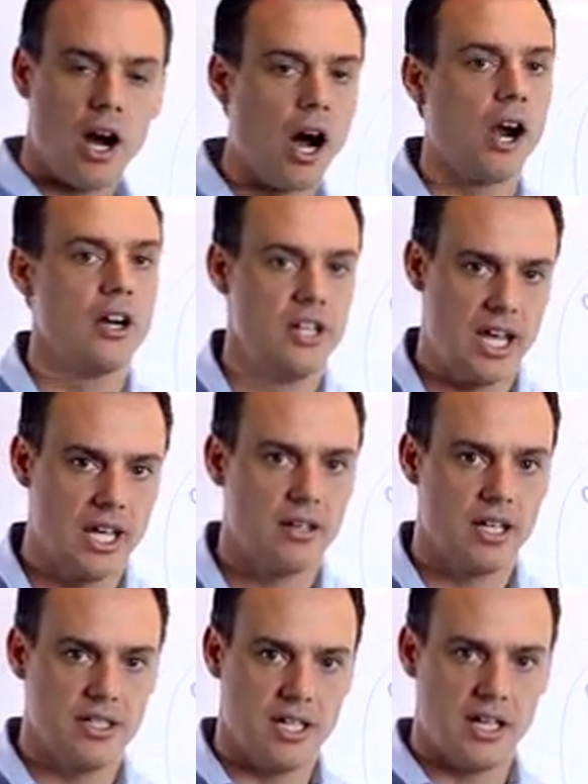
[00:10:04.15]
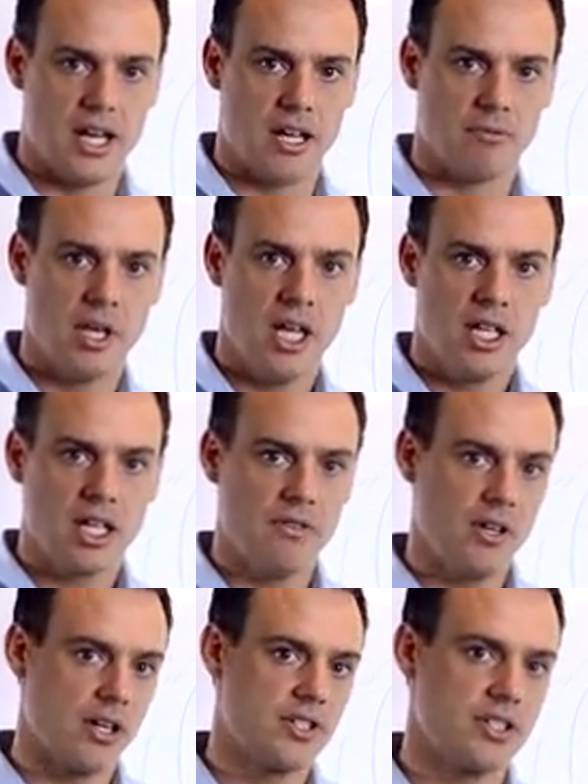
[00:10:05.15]
RNA, and DNA,
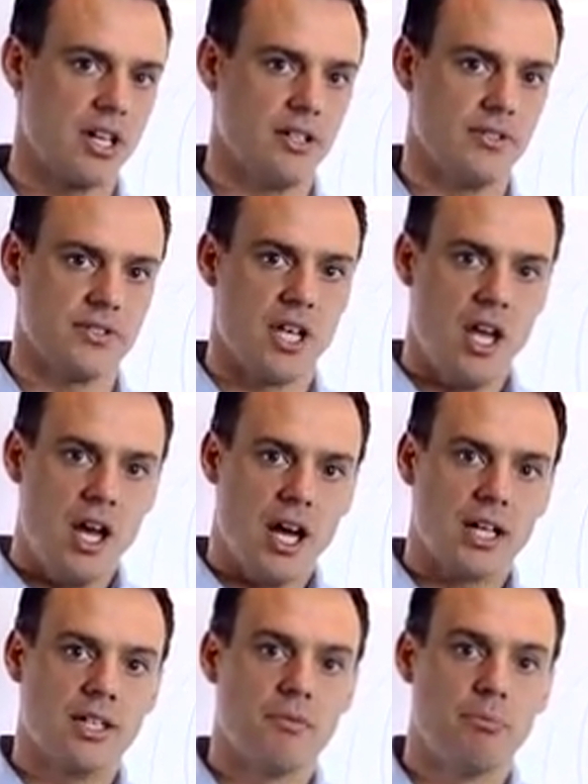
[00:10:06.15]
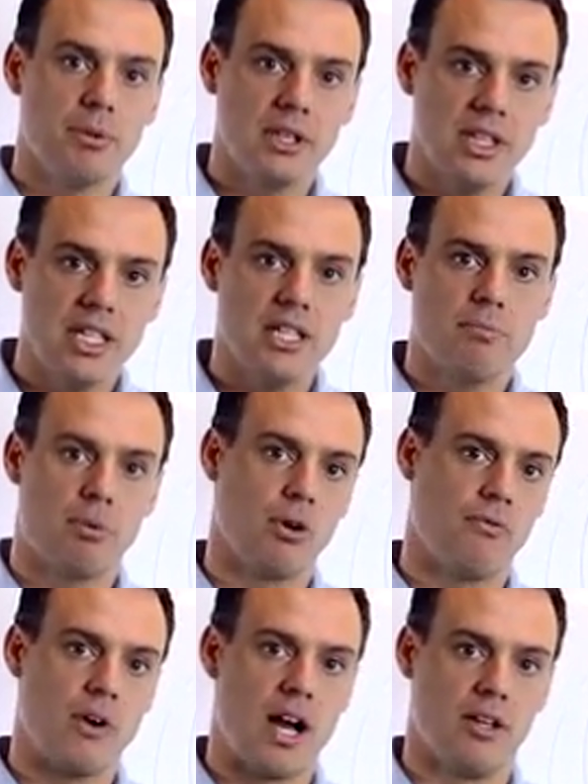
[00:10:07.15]
giving our cells a complete
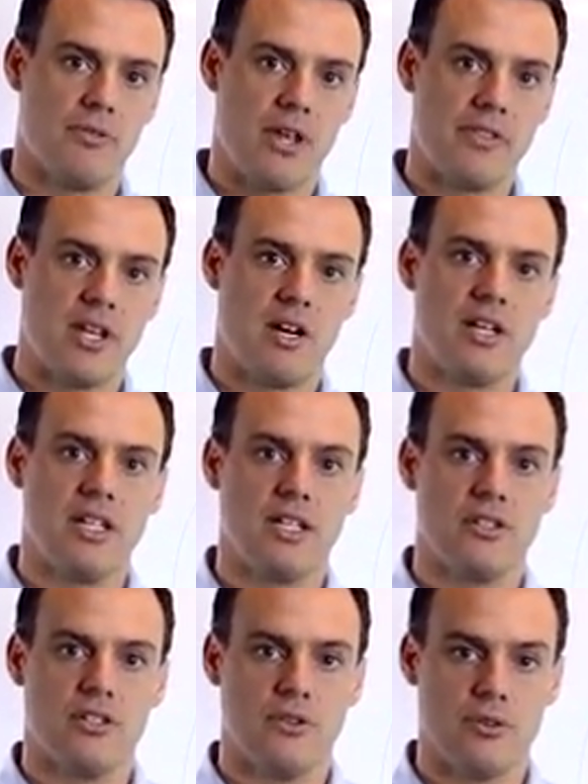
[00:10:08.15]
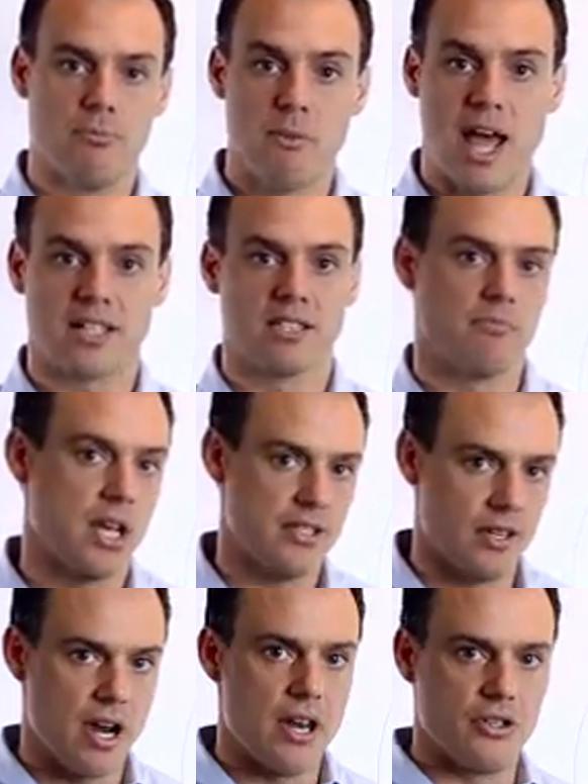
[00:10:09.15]
profile that they are needing to do to
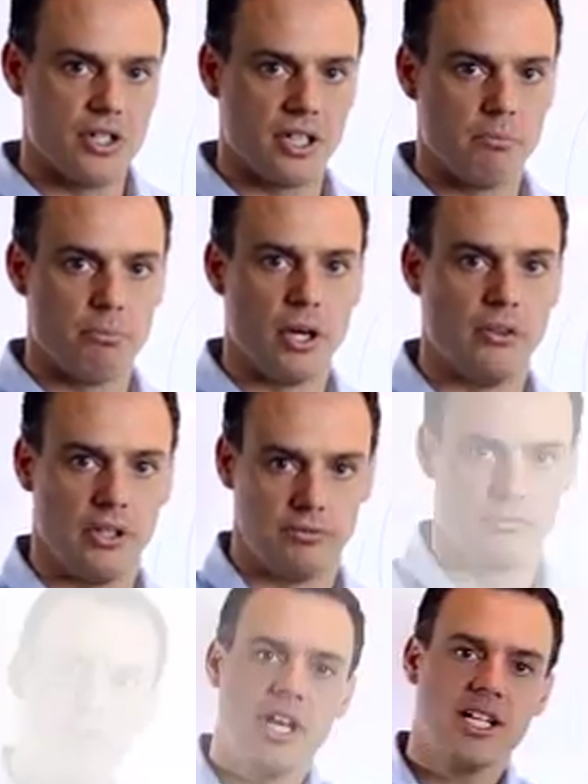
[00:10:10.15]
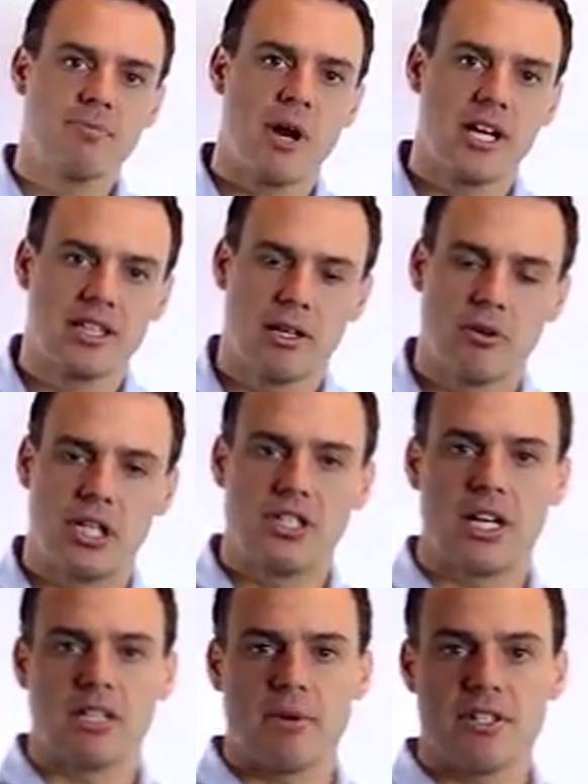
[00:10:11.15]
maximize their energy component. The next product that I want to
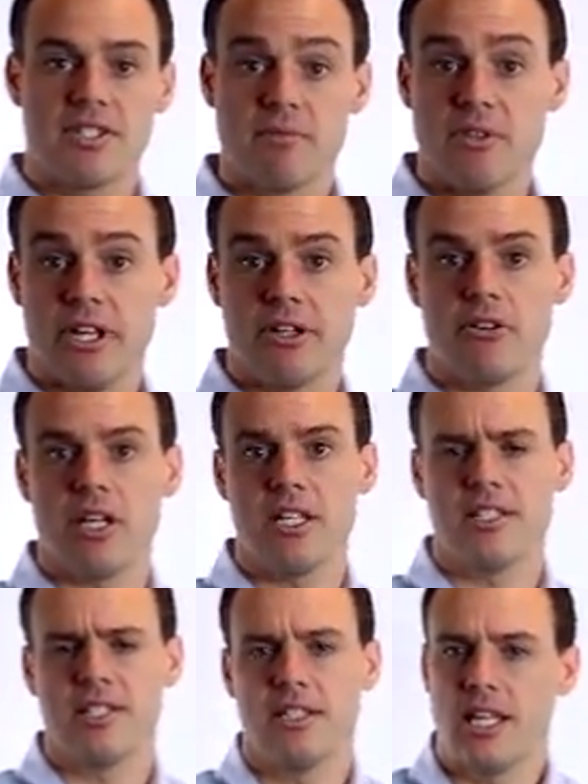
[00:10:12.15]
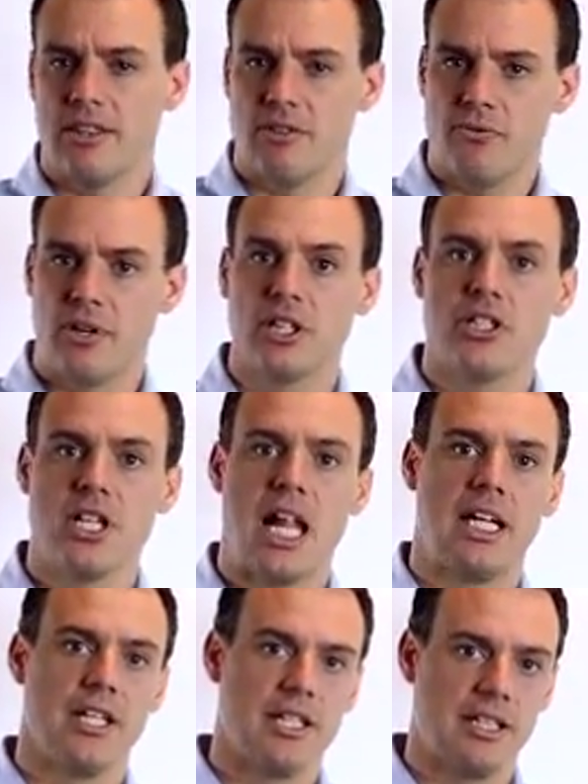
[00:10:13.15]
talk about and some of the ingredients in that and the
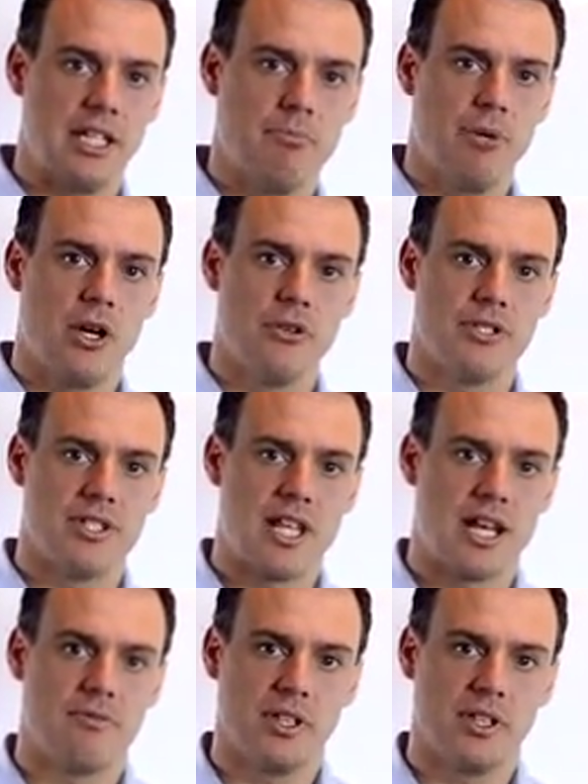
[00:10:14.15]
functionality that they pose is that of